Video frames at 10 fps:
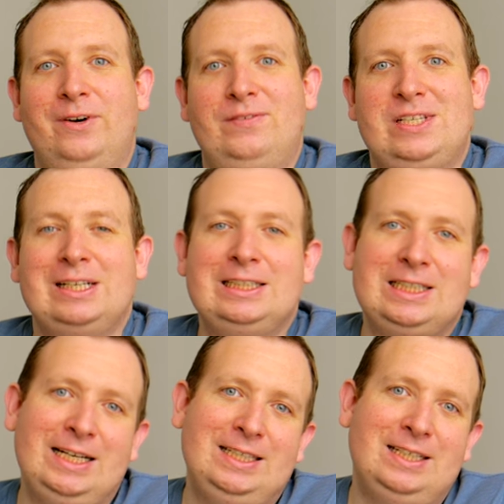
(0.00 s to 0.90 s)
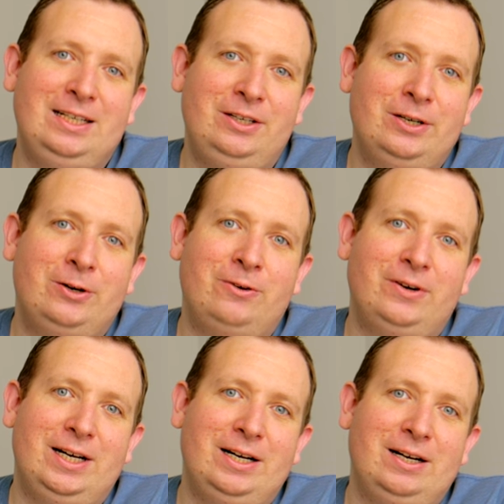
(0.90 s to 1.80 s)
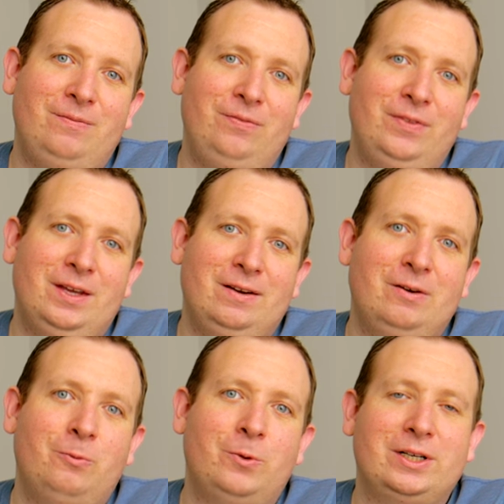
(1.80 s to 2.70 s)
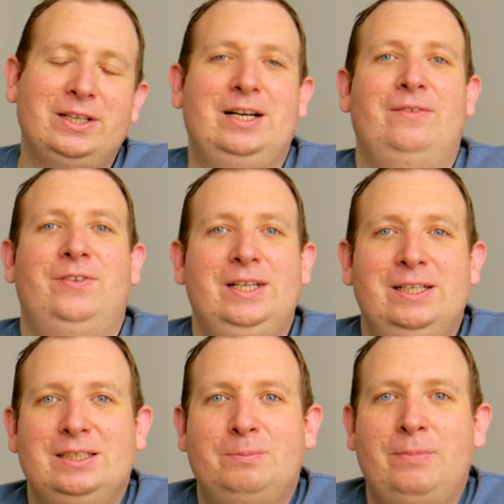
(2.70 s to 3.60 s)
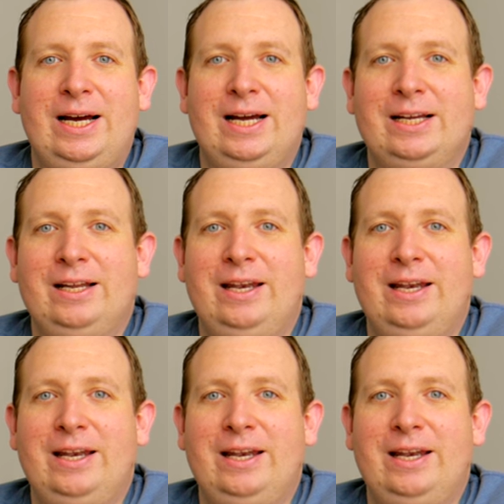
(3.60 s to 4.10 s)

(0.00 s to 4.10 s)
websites, I say no. Um, worked a couple years back.